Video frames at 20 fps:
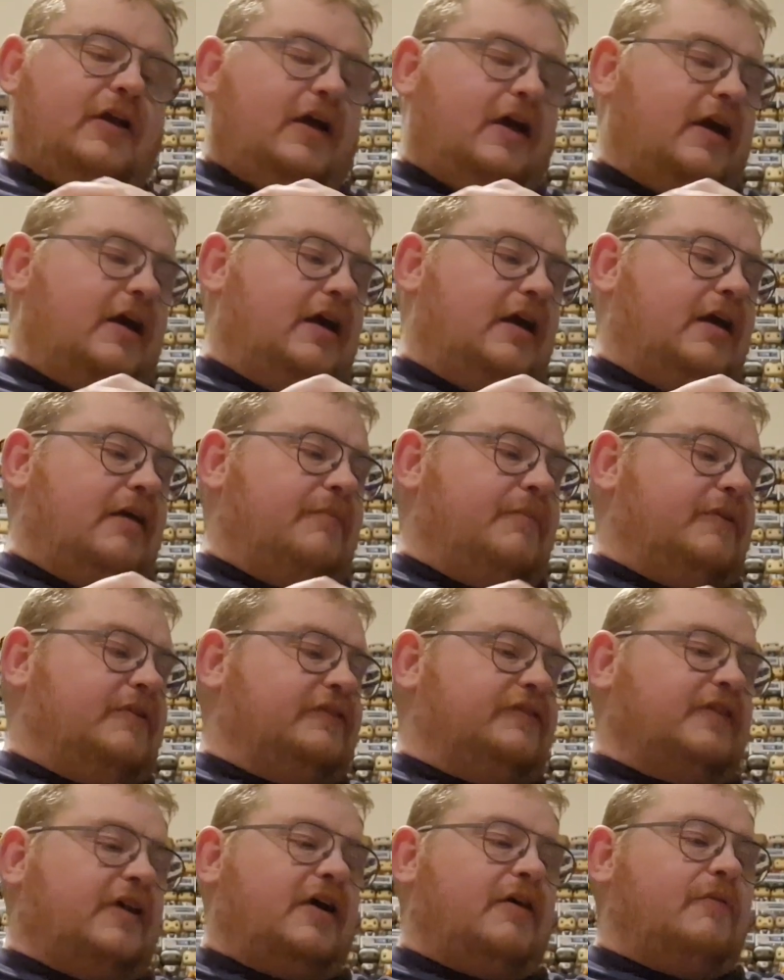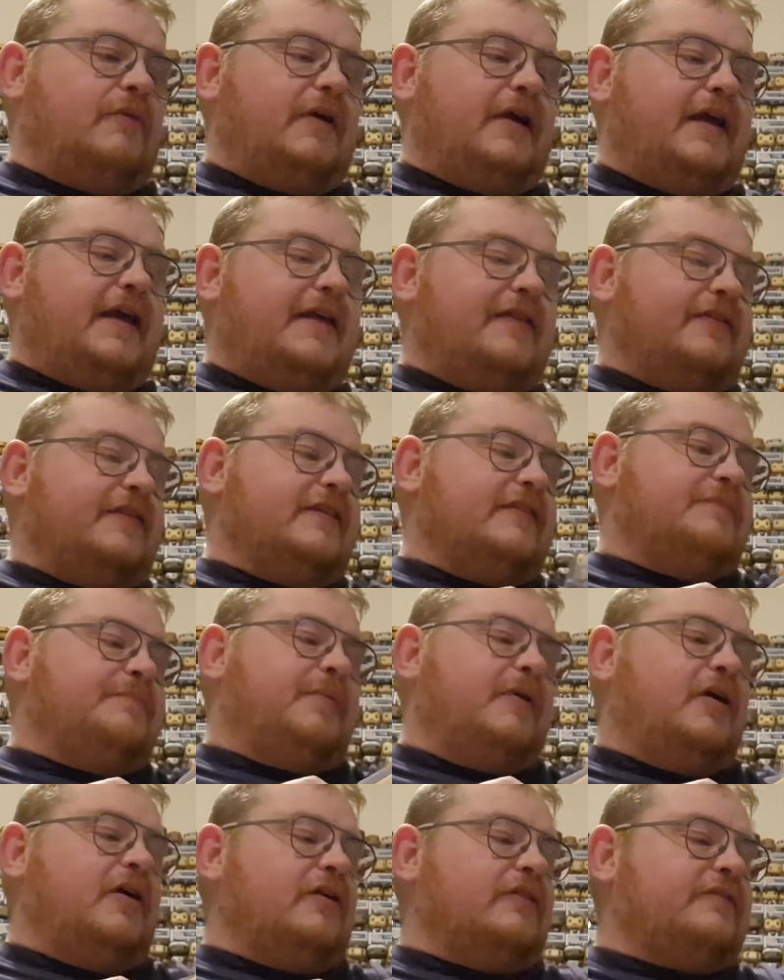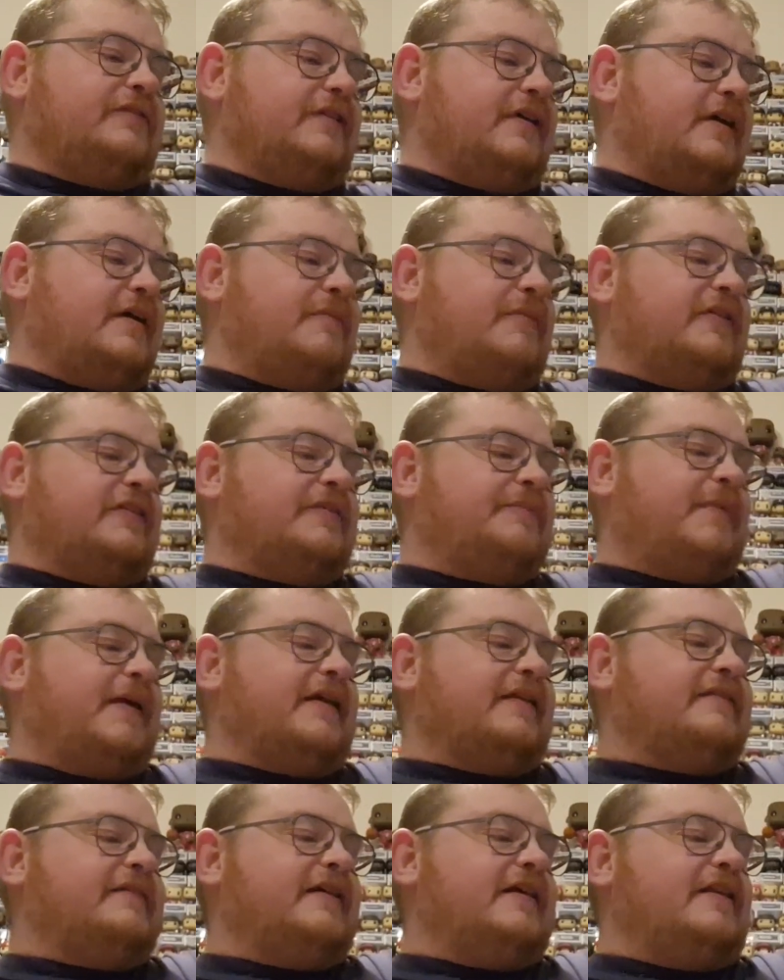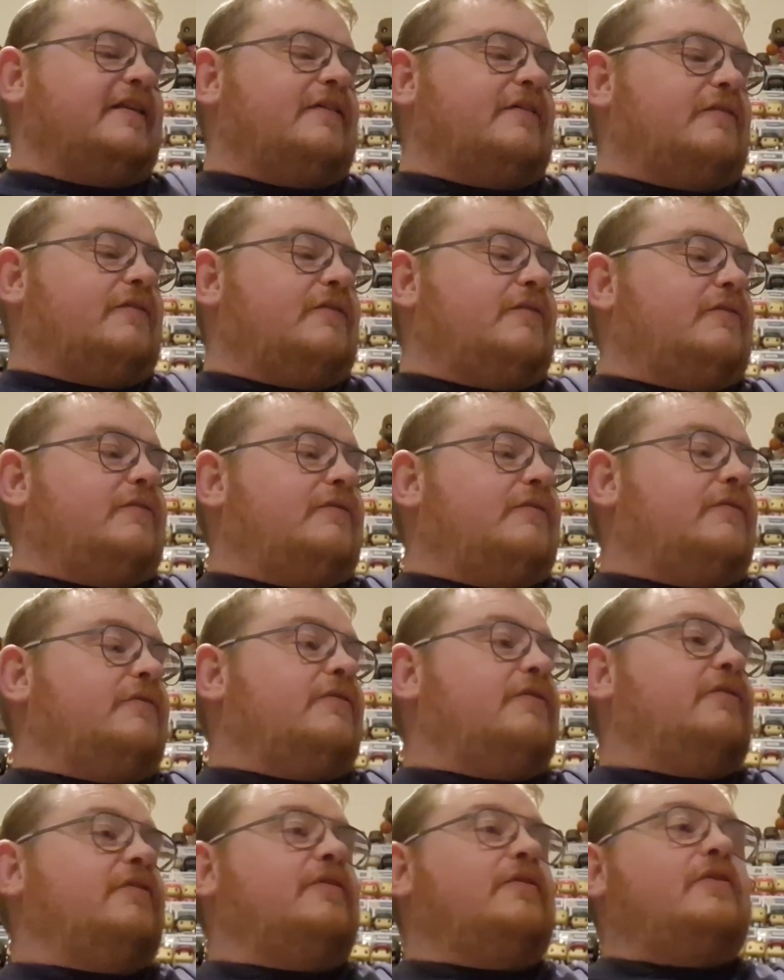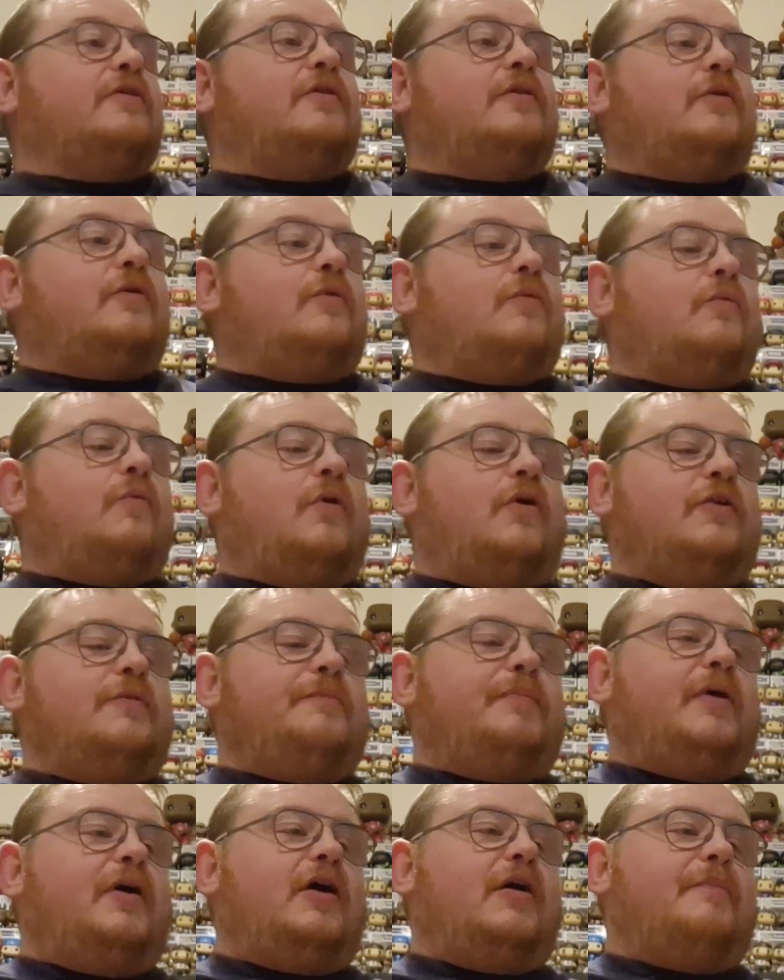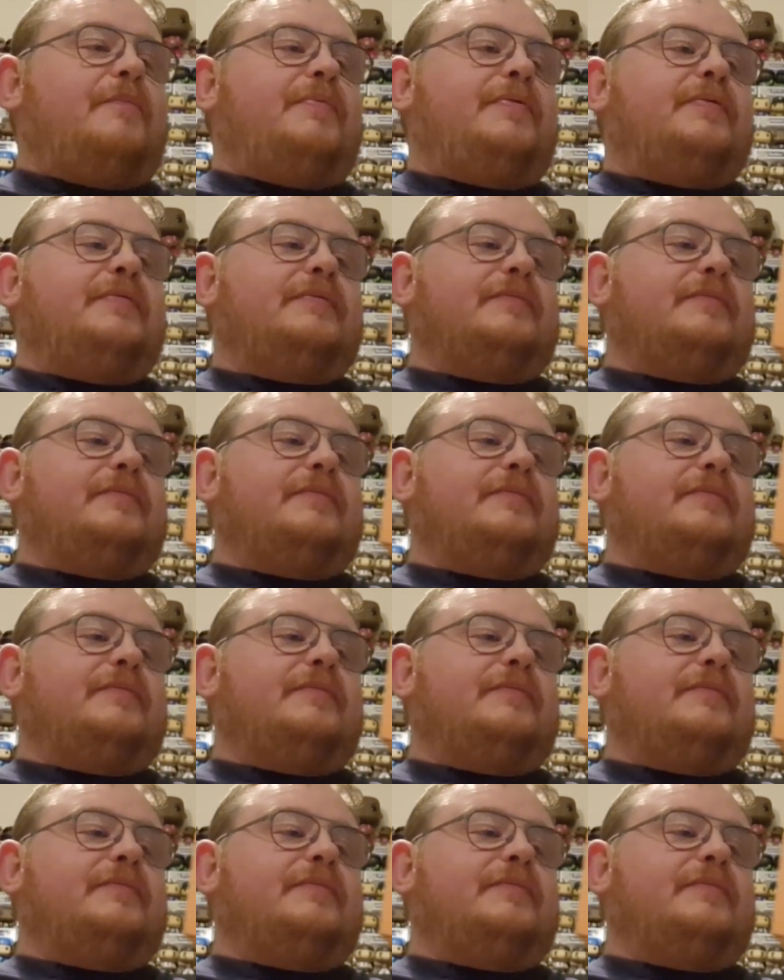So in this box I'm expecting one pop